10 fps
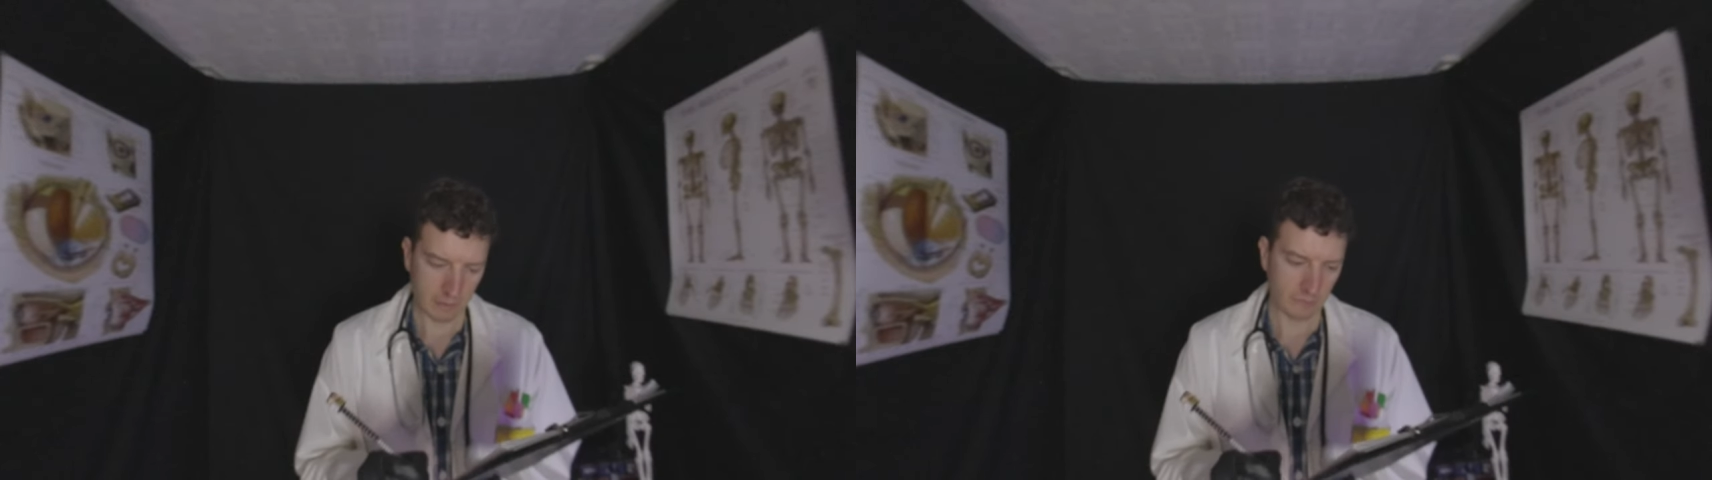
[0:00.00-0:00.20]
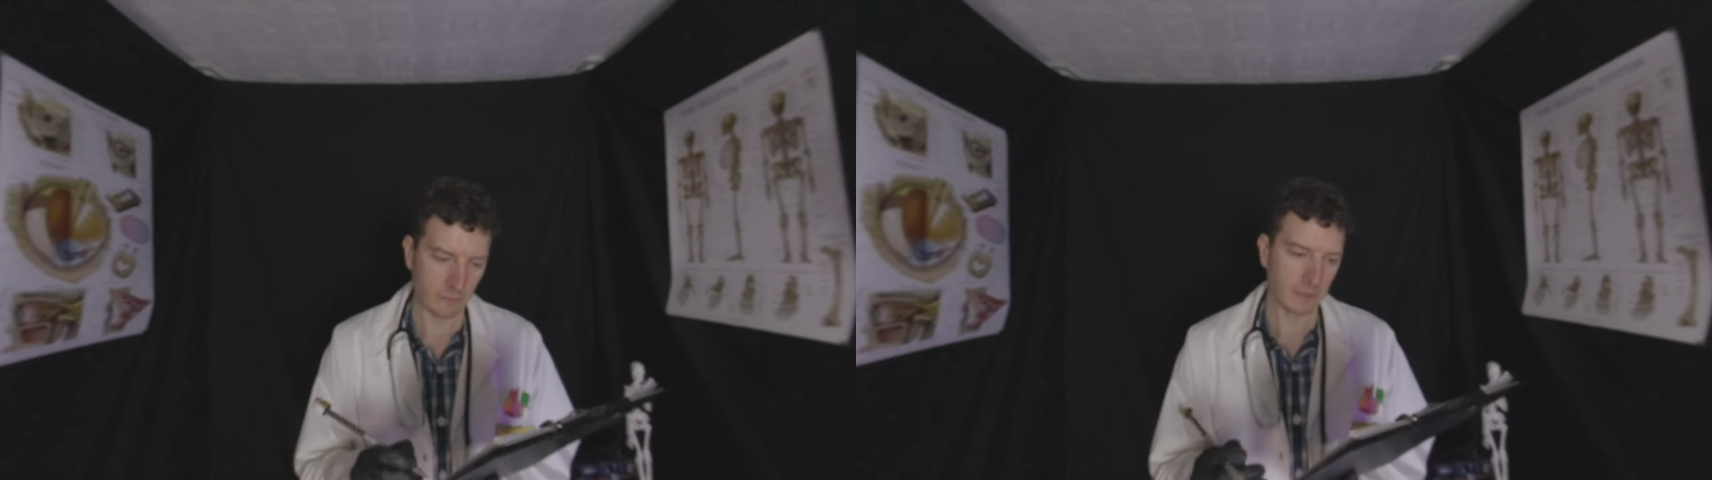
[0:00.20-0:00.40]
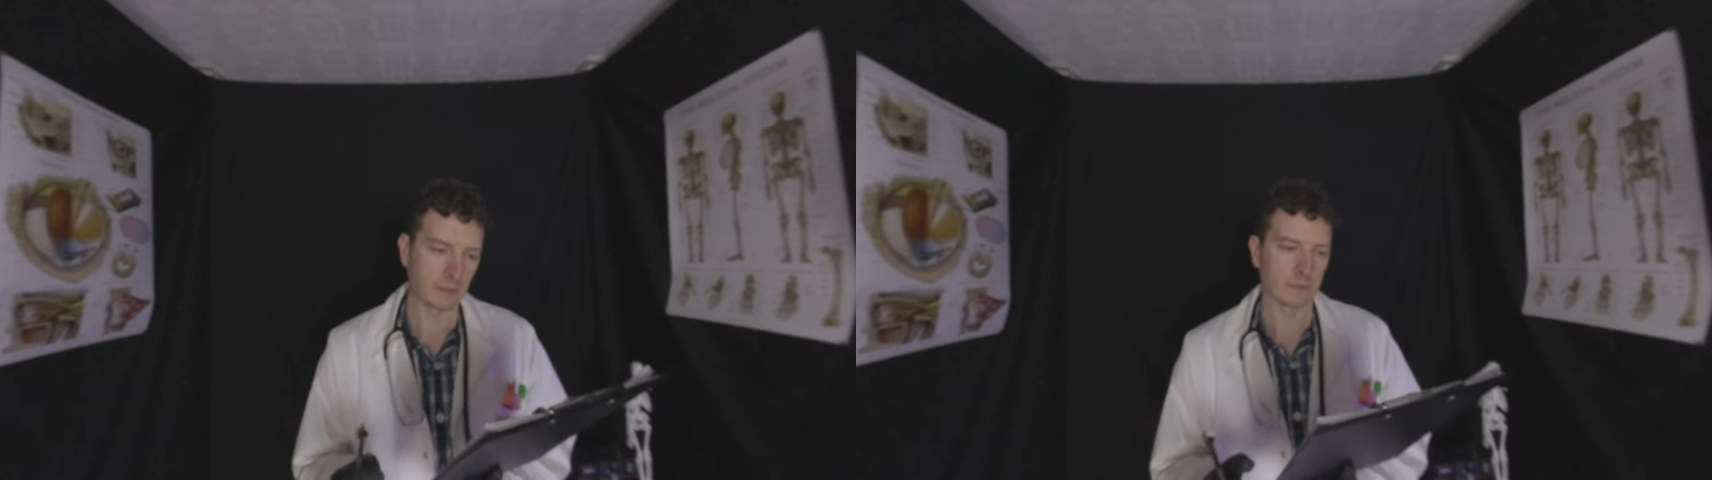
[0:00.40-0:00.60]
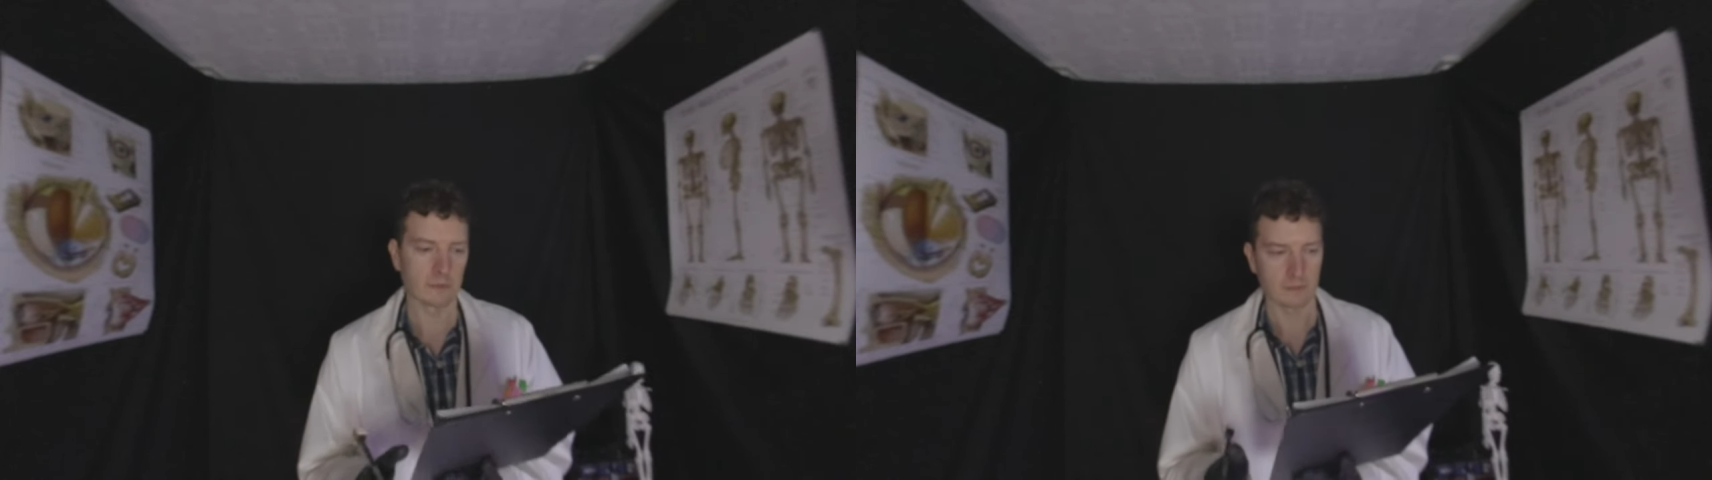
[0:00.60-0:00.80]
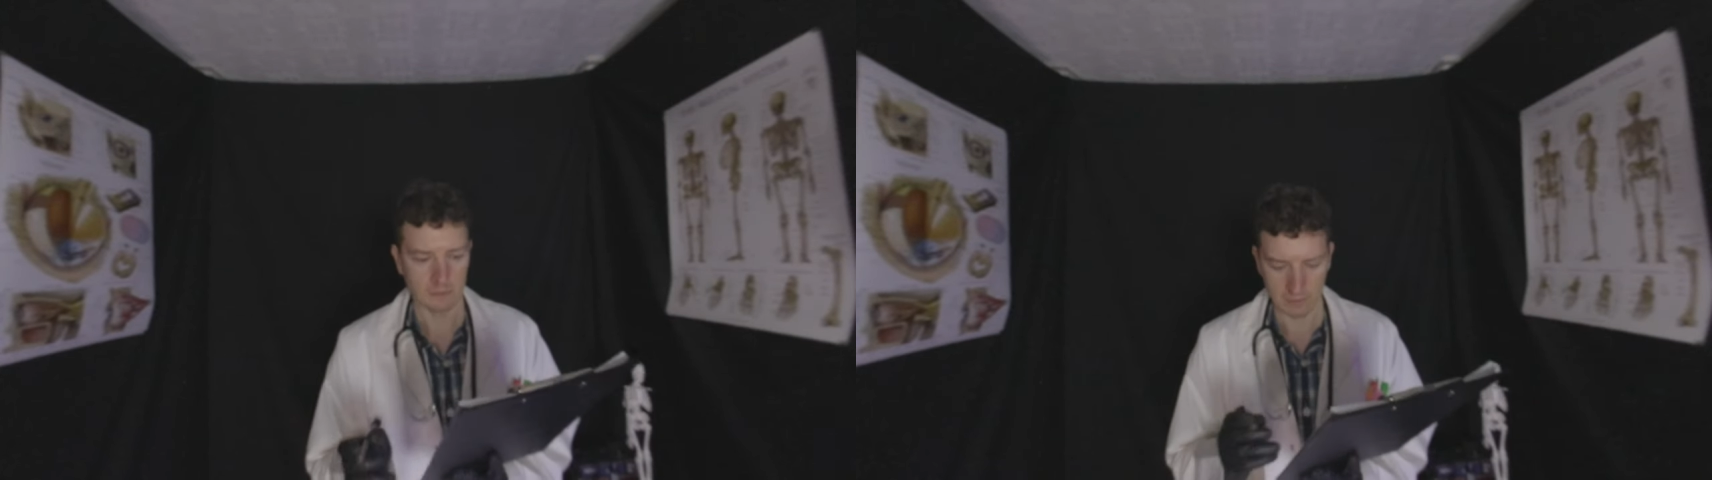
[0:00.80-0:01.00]
for about
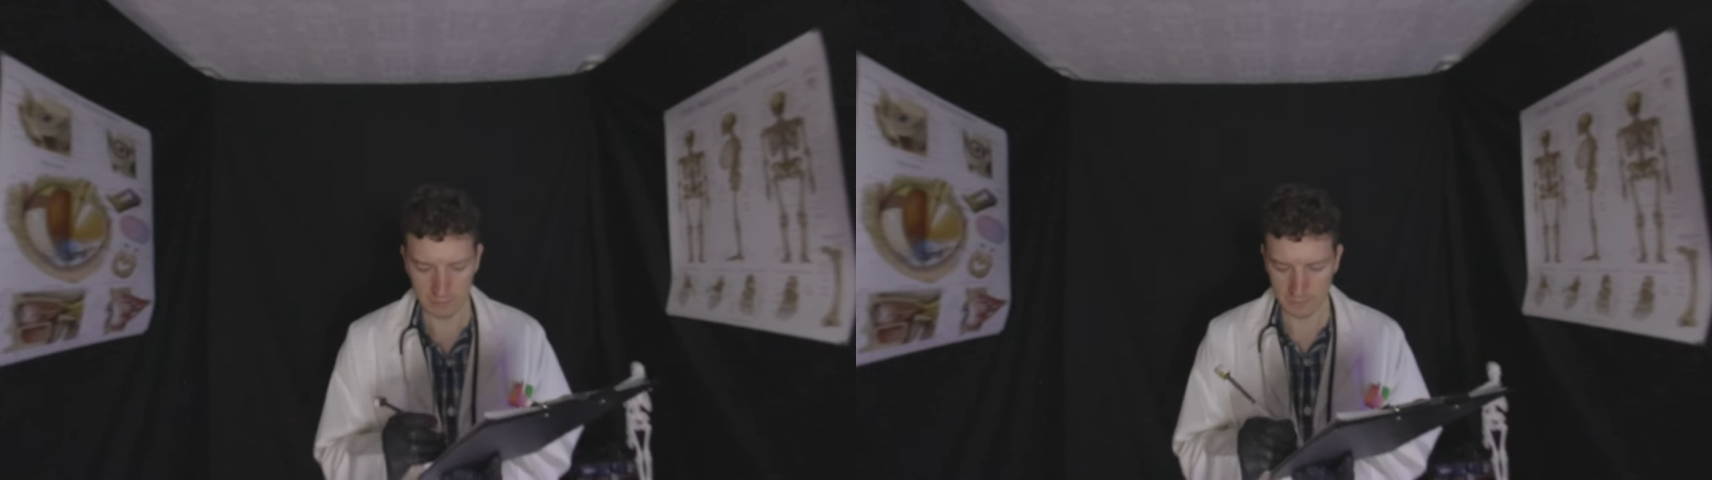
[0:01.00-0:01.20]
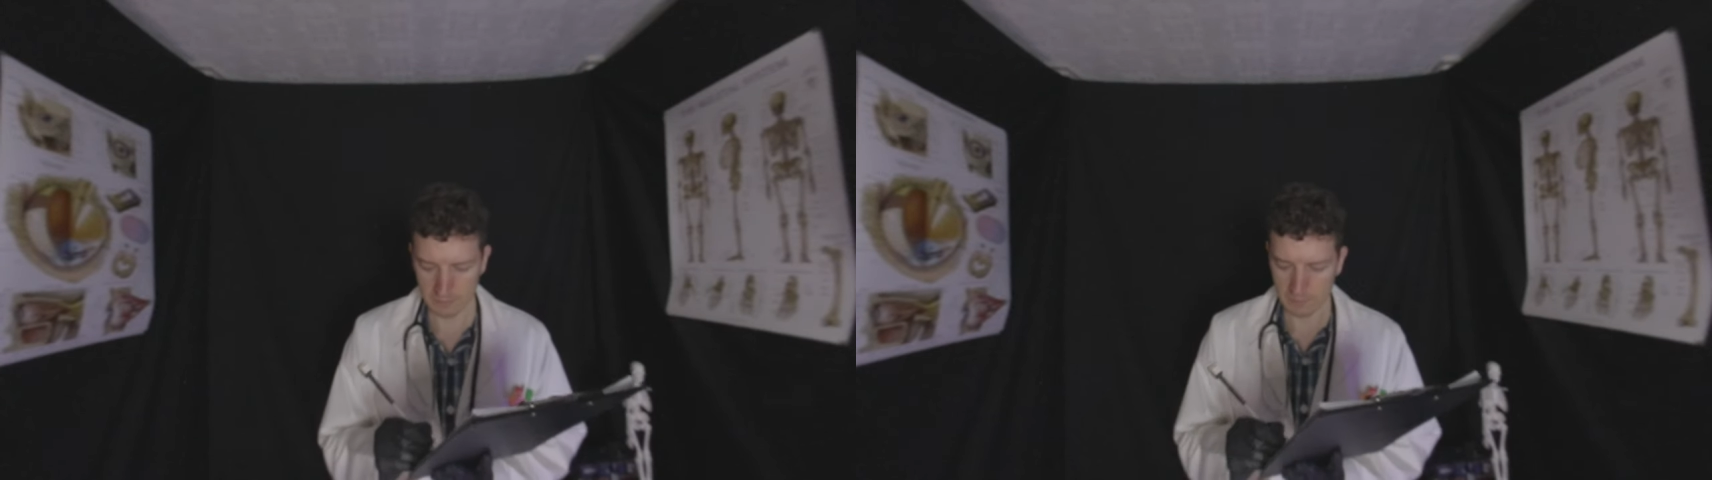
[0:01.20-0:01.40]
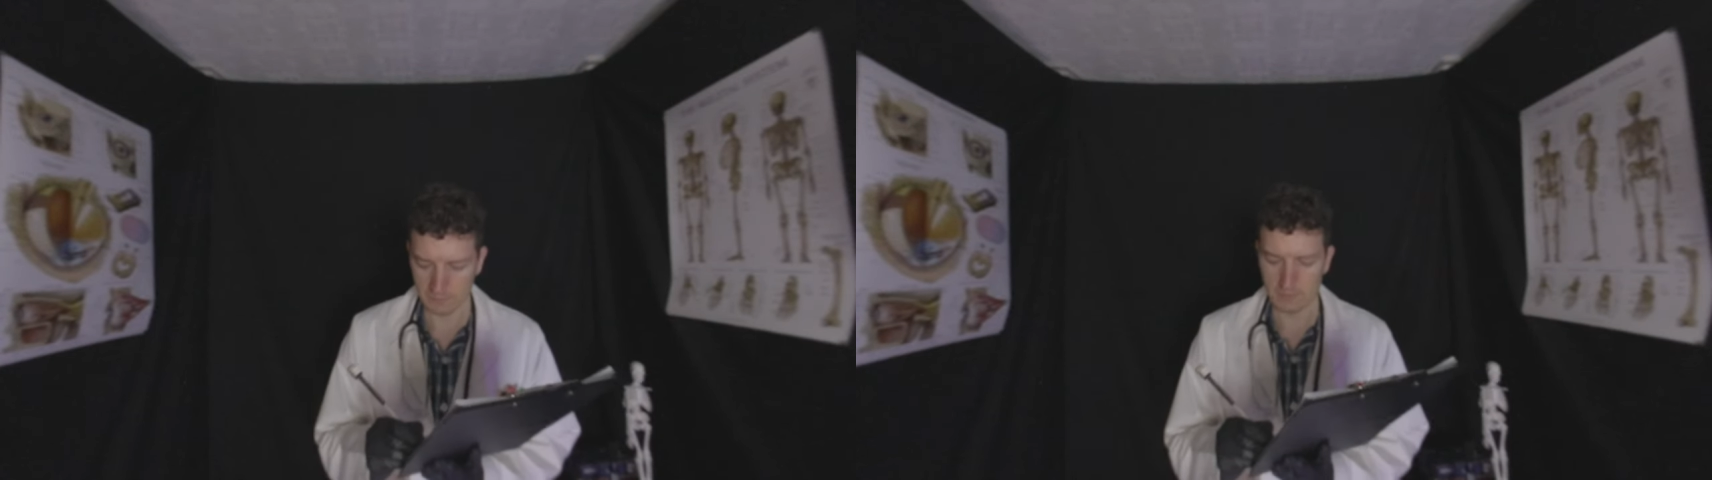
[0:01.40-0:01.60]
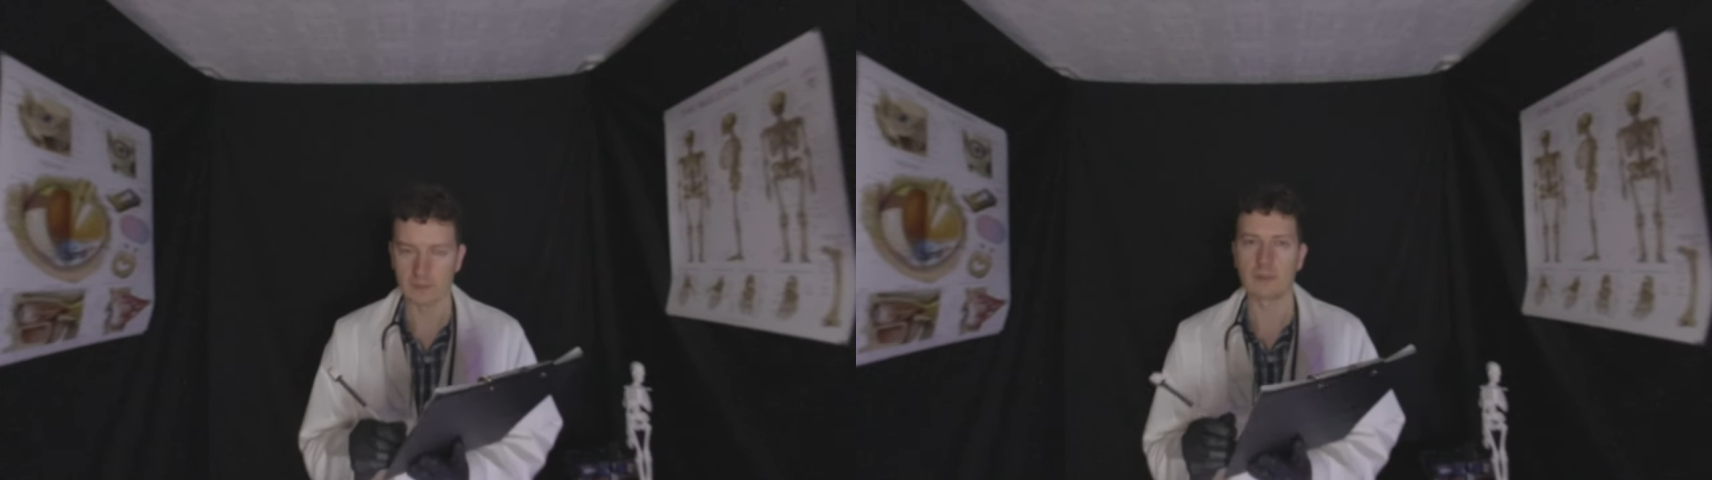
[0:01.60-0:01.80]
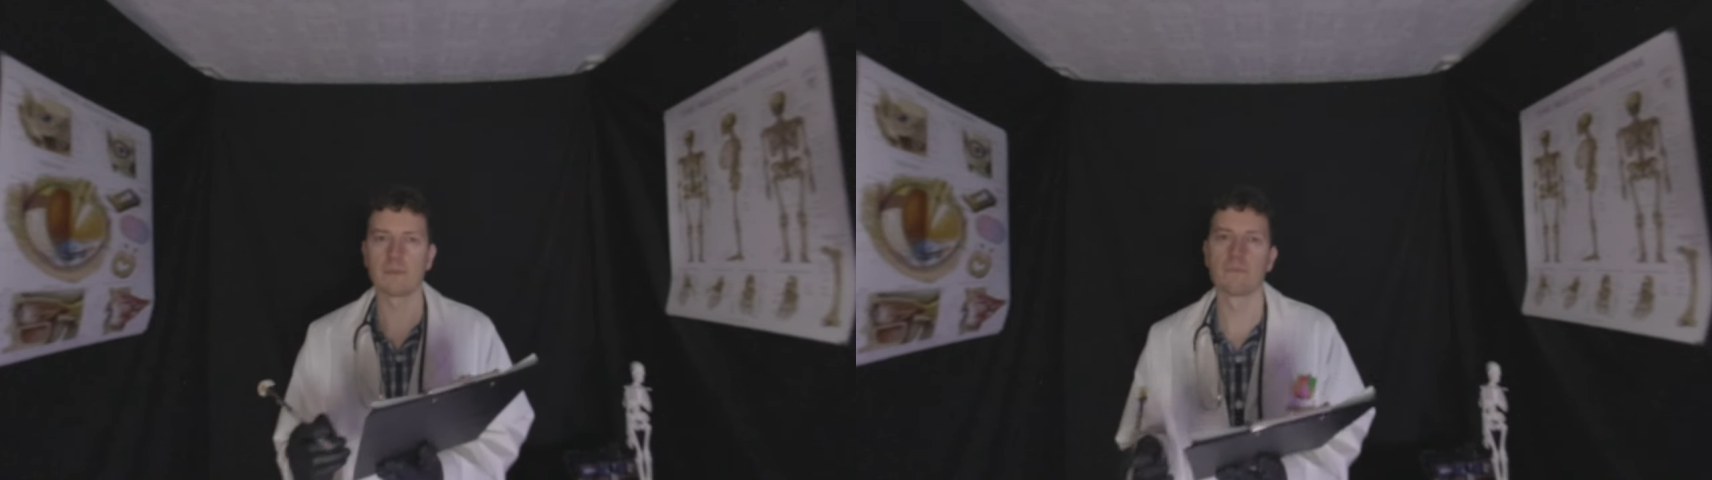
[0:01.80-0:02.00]
6 months'
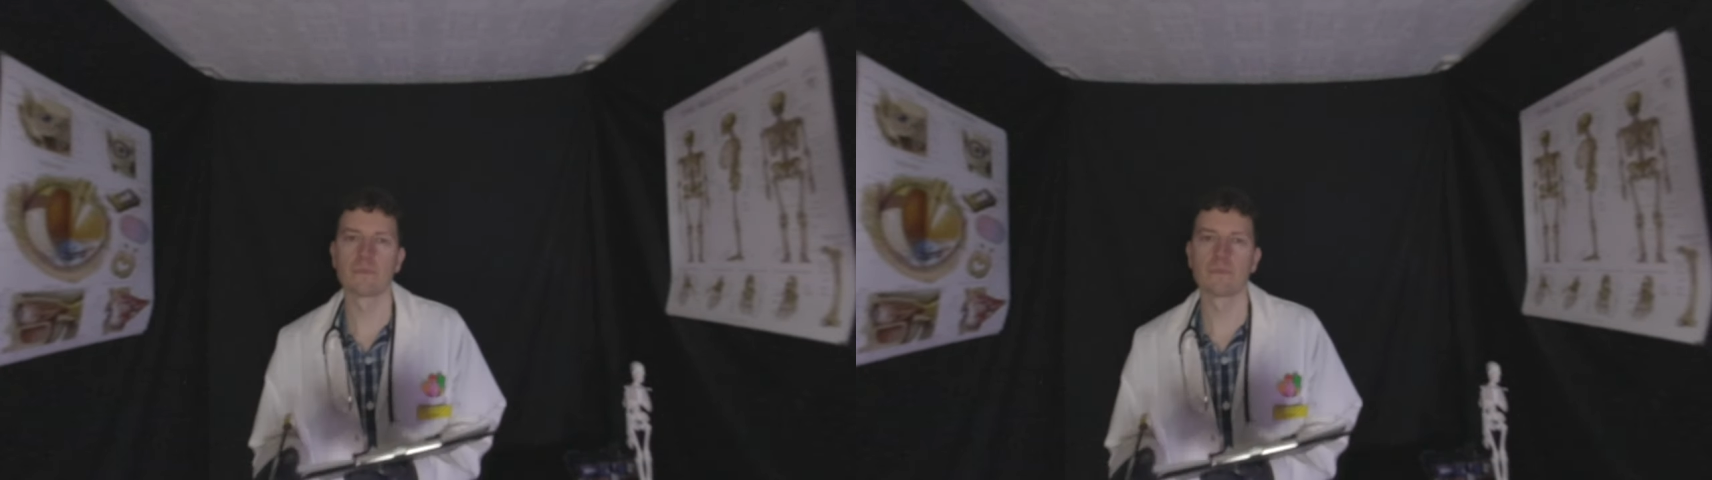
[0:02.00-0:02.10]
time.